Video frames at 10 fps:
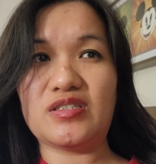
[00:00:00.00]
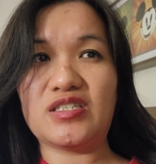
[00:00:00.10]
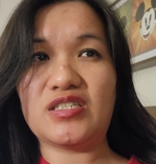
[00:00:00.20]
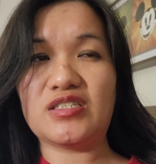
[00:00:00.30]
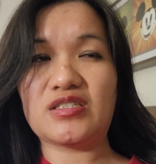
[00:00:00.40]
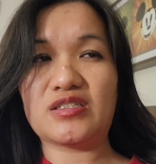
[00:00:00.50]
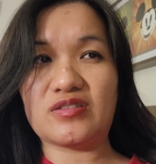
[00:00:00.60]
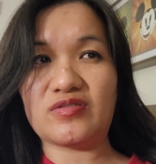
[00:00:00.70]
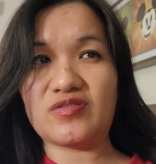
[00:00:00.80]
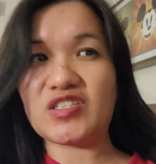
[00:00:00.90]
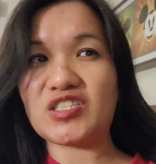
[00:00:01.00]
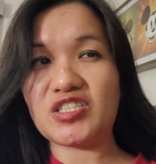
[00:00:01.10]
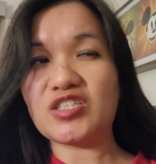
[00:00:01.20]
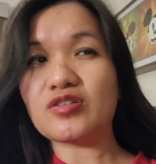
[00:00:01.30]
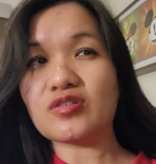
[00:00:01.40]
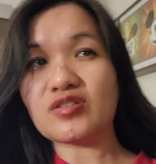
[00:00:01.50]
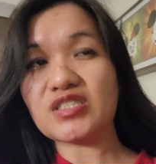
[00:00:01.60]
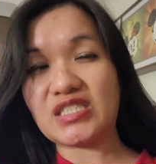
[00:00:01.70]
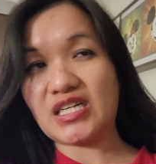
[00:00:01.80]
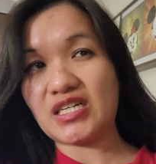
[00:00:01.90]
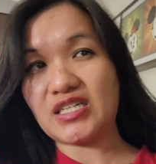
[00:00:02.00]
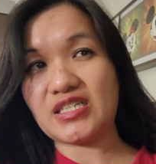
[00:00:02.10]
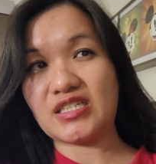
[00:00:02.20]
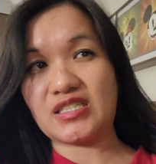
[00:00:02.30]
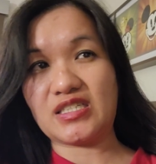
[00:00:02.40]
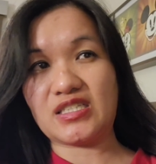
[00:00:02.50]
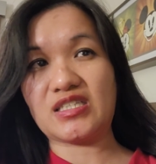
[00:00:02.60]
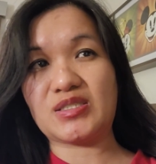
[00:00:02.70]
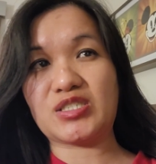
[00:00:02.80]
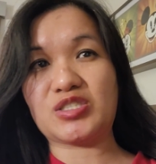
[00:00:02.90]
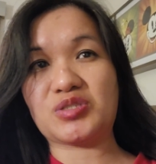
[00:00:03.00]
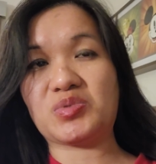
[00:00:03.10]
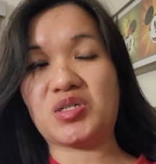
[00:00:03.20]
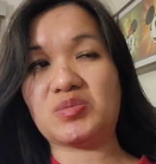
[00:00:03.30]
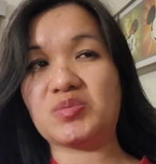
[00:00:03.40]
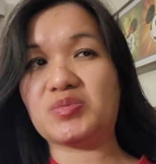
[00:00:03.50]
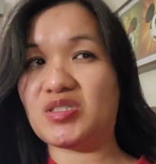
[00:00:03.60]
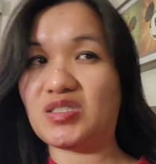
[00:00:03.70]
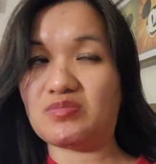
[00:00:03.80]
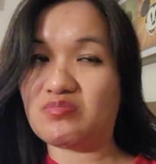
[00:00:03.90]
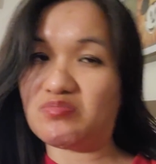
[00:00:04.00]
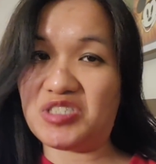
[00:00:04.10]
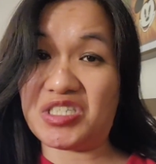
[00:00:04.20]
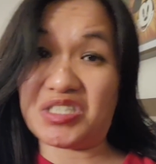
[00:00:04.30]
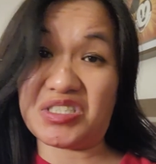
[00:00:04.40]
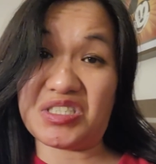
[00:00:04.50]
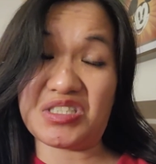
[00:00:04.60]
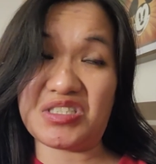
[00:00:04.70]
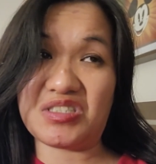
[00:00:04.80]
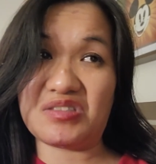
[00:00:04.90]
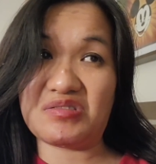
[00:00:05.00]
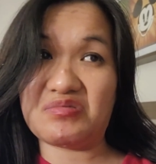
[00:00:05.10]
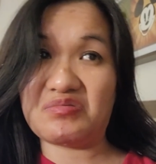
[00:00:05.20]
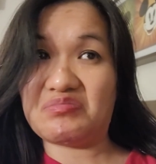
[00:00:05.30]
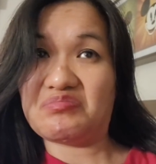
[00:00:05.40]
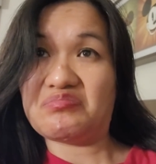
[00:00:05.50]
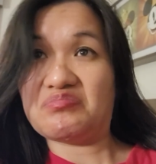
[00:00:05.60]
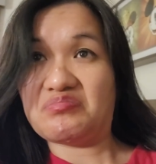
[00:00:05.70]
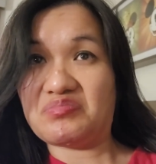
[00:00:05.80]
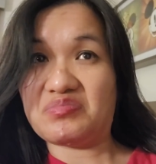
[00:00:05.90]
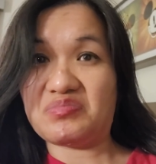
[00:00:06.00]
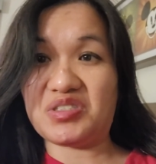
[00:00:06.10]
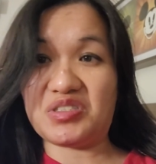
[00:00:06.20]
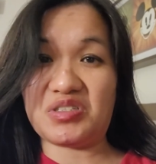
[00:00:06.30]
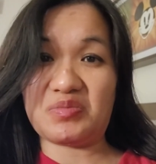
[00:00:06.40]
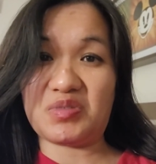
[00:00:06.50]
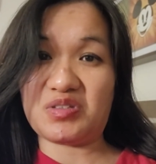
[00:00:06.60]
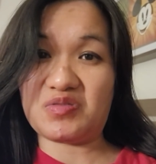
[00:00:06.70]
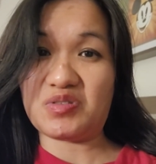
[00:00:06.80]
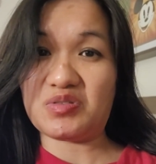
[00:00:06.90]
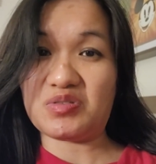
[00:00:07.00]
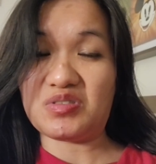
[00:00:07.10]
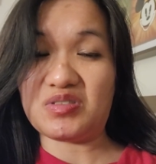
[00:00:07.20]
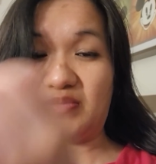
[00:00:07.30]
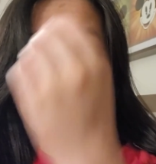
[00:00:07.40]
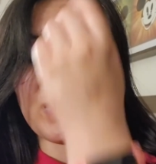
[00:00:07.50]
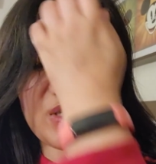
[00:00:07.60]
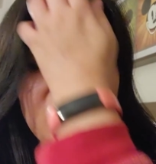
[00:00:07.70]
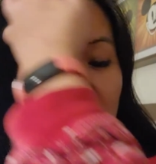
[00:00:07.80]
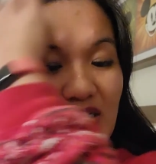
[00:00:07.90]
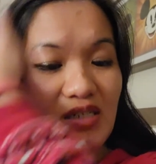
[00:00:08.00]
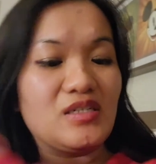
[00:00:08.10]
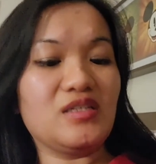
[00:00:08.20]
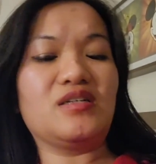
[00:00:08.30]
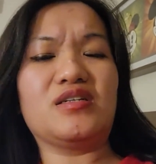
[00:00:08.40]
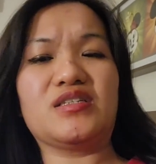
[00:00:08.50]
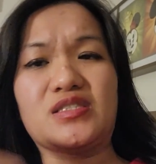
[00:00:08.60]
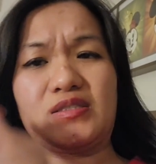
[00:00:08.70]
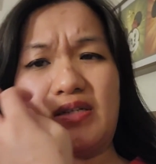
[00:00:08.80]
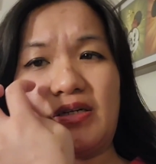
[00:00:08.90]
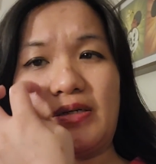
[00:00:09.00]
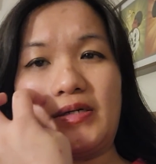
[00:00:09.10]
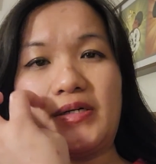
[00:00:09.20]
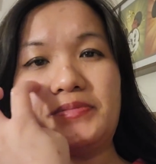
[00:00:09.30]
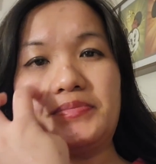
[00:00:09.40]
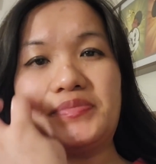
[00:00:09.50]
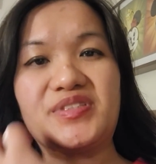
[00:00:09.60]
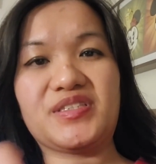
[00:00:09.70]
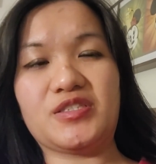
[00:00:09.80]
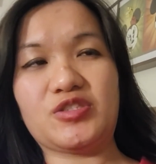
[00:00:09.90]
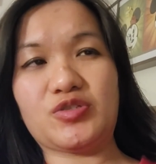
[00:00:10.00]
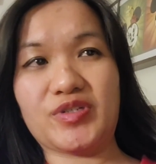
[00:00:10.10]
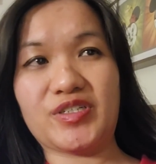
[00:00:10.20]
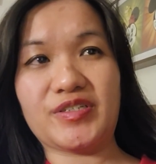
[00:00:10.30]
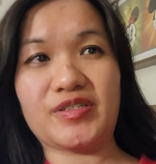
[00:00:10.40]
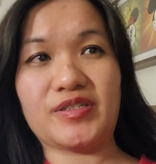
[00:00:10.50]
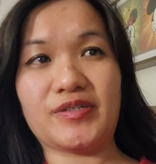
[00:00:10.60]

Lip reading: It is on the fishier side, and I think that's just probably because it's Disney park food. But I still ate it all and enjoyed it.